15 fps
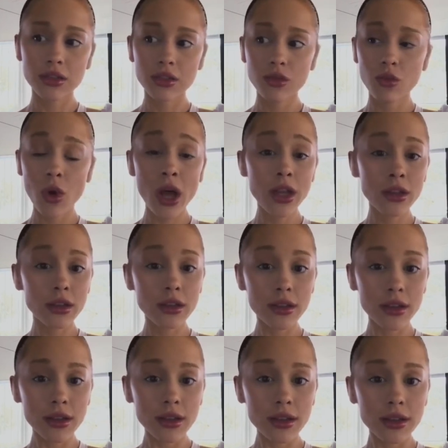one,
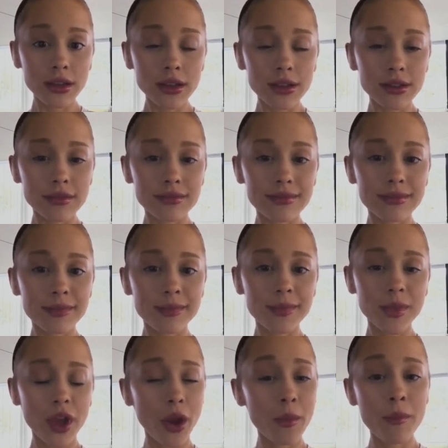
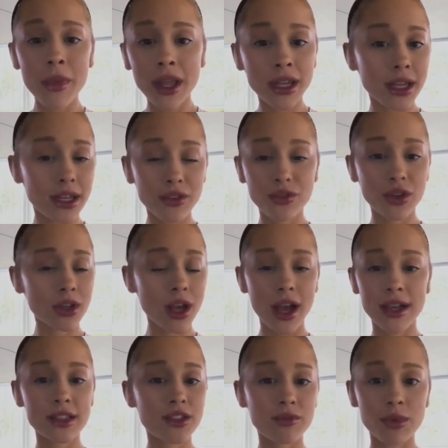there are many different
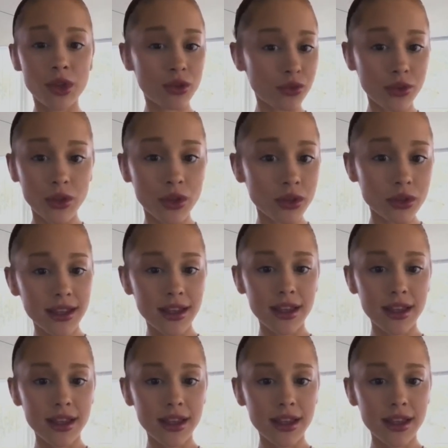kinds of beautiful.